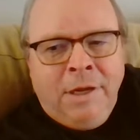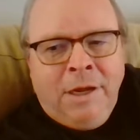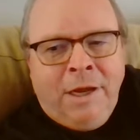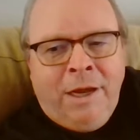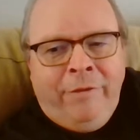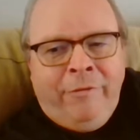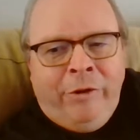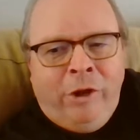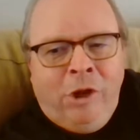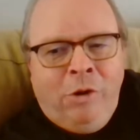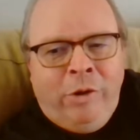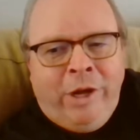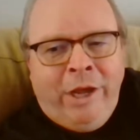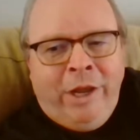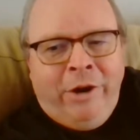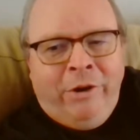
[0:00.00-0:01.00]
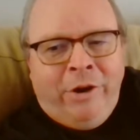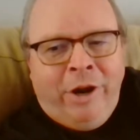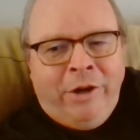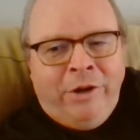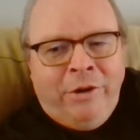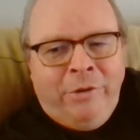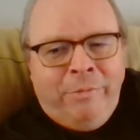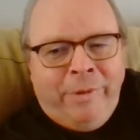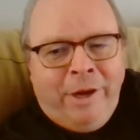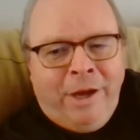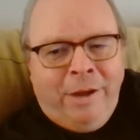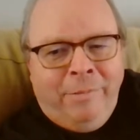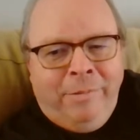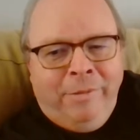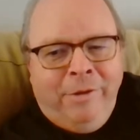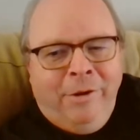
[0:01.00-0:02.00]
I have a locator on you,
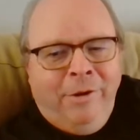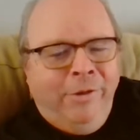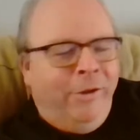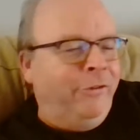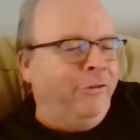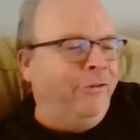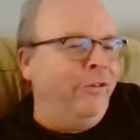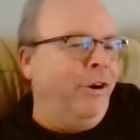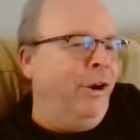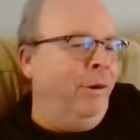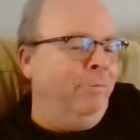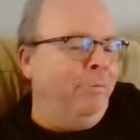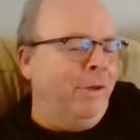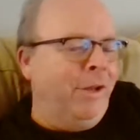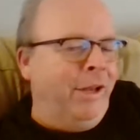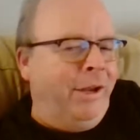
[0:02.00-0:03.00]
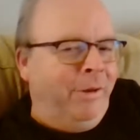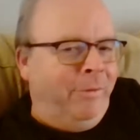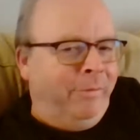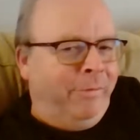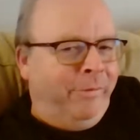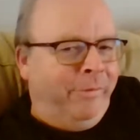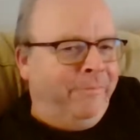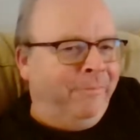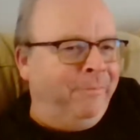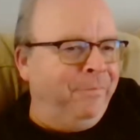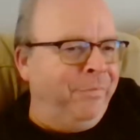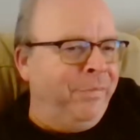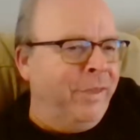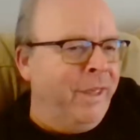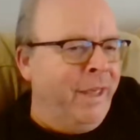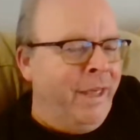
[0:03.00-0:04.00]
Bob. Oh, the charm blade.
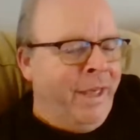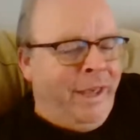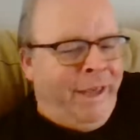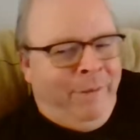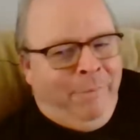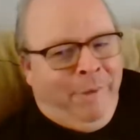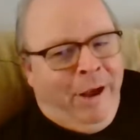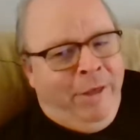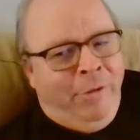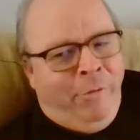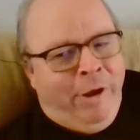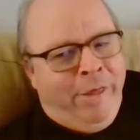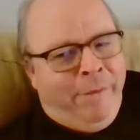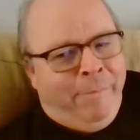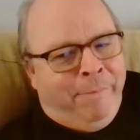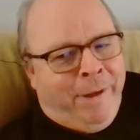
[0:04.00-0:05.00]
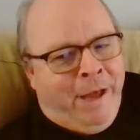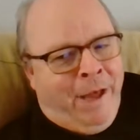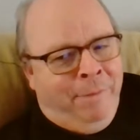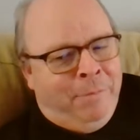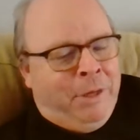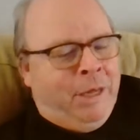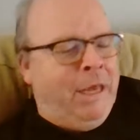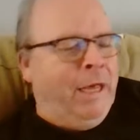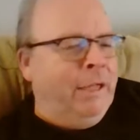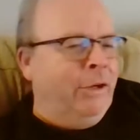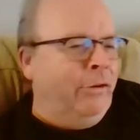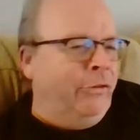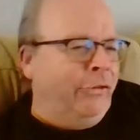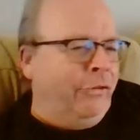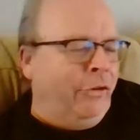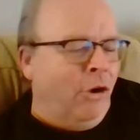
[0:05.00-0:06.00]
Yeah, by the way, the Bob
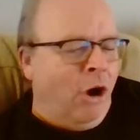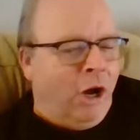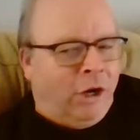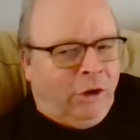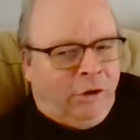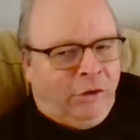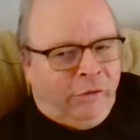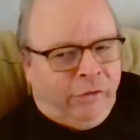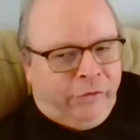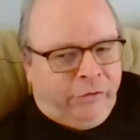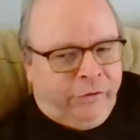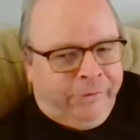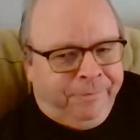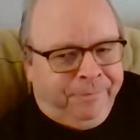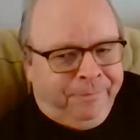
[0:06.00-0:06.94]
Kaler stalkers.